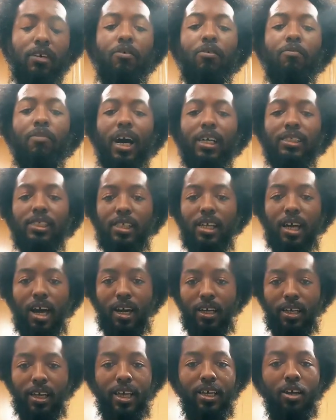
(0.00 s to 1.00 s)
of
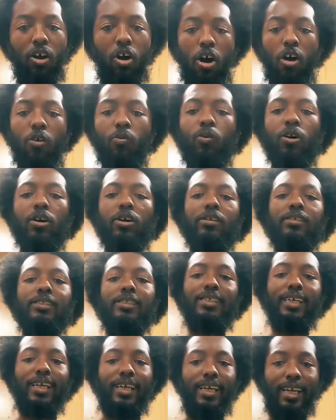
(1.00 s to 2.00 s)
Hamashiach. It all works
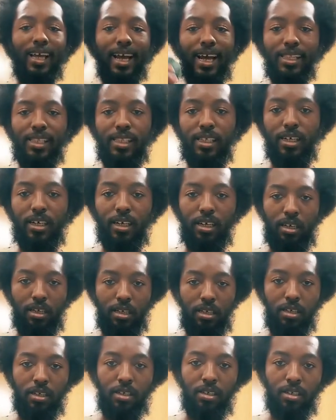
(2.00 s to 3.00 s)

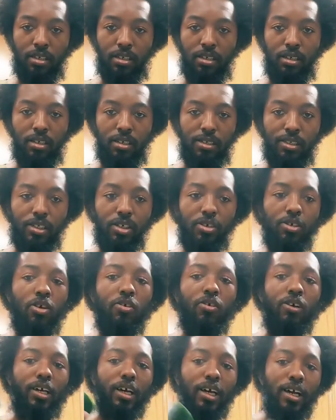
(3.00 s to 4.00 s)
together. So
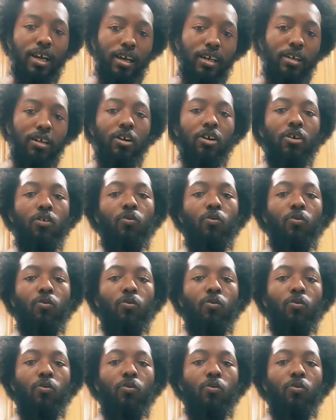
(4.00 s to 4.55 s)
your gut